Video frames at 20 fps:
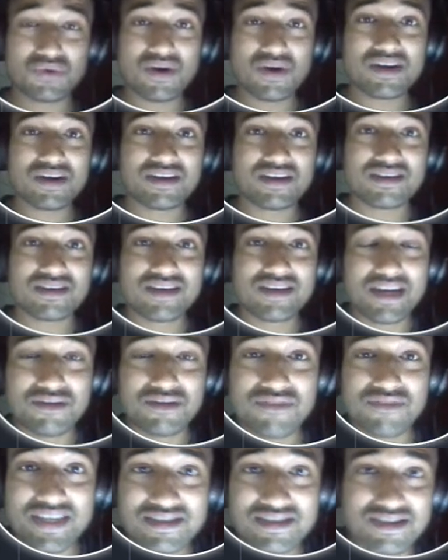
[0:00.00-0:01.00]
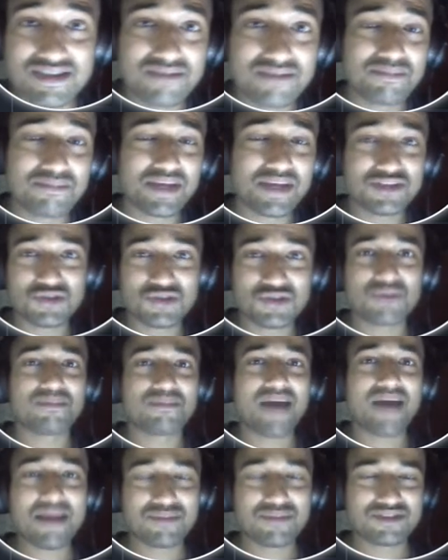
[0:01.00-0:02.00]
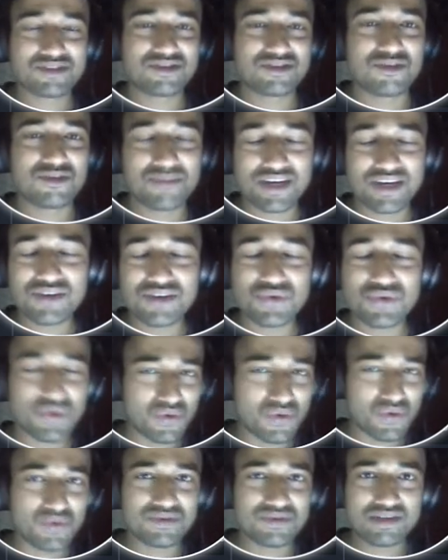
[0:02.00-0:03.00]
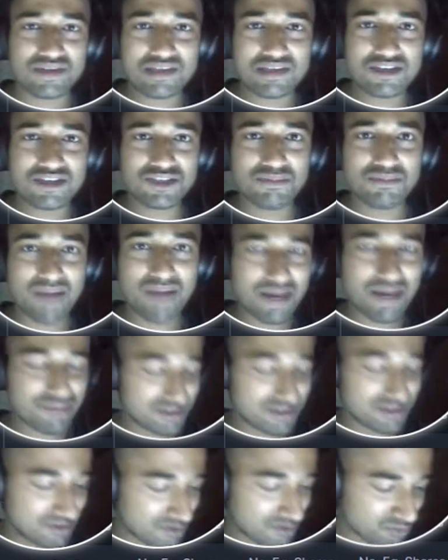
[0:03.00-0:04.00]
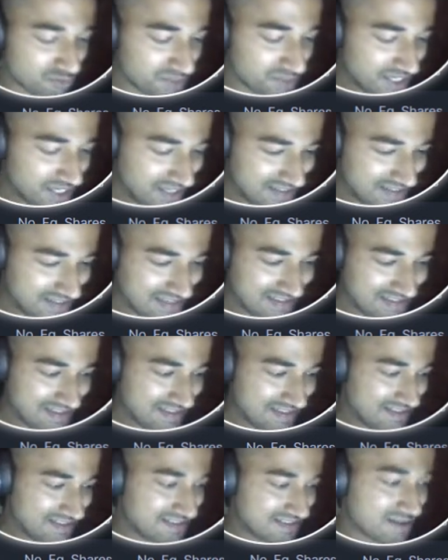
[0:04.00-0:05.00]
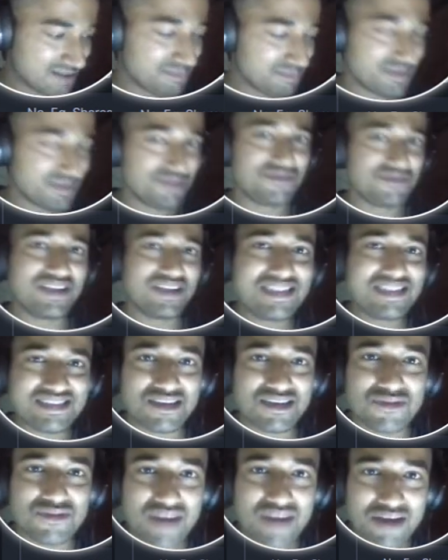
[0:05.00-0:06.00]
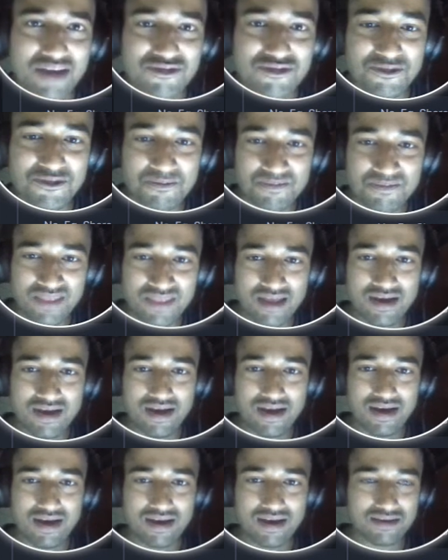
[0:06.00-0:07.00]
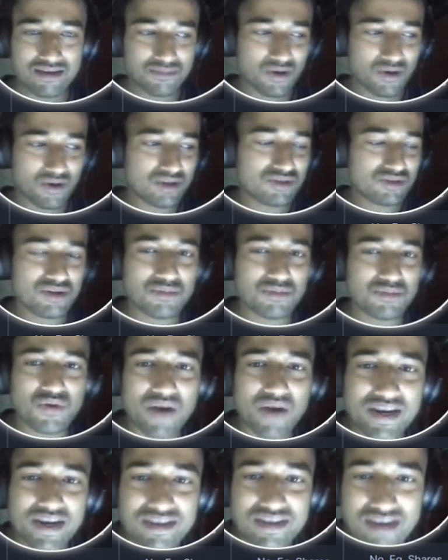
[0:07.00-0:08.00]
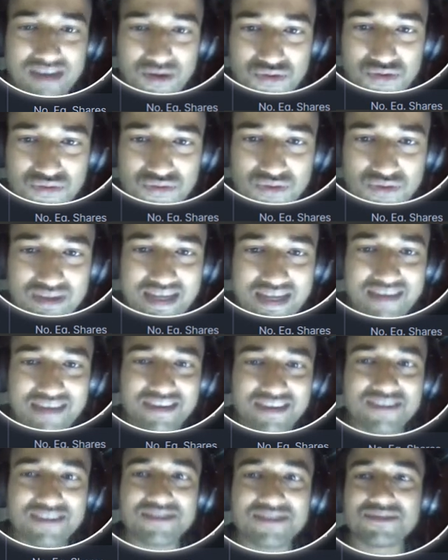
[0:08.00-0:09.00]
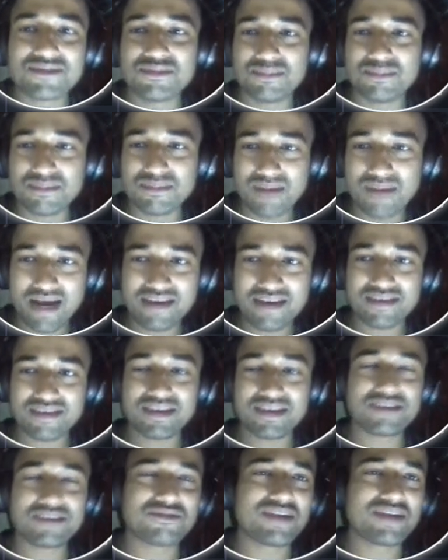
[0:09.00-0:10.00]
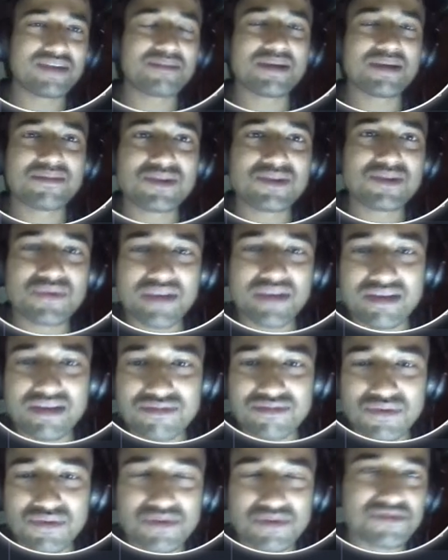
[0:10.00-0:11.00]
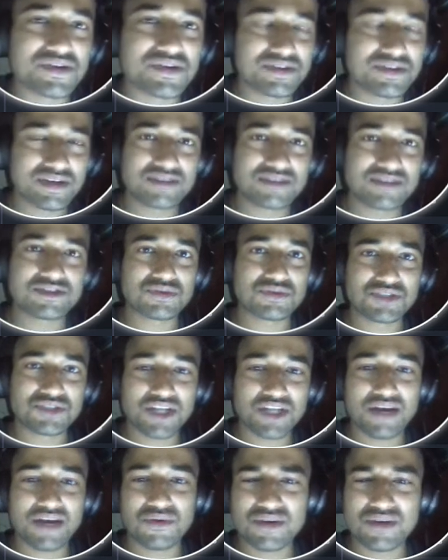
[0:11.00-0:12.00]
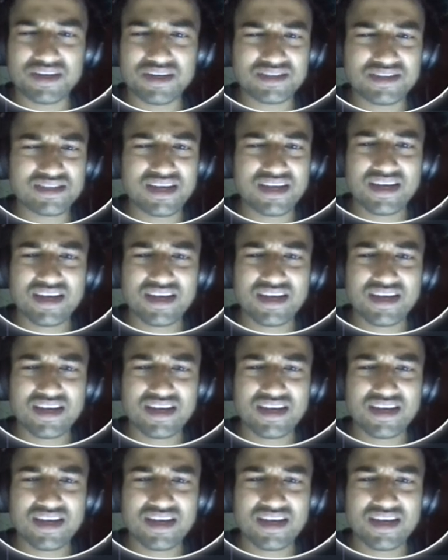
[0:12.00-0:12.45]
not invest based on my personal opinion, do your own research. My personal opinion says that this company will survive, although I'm quite doubtful that it will be able to give good returns to shareholders.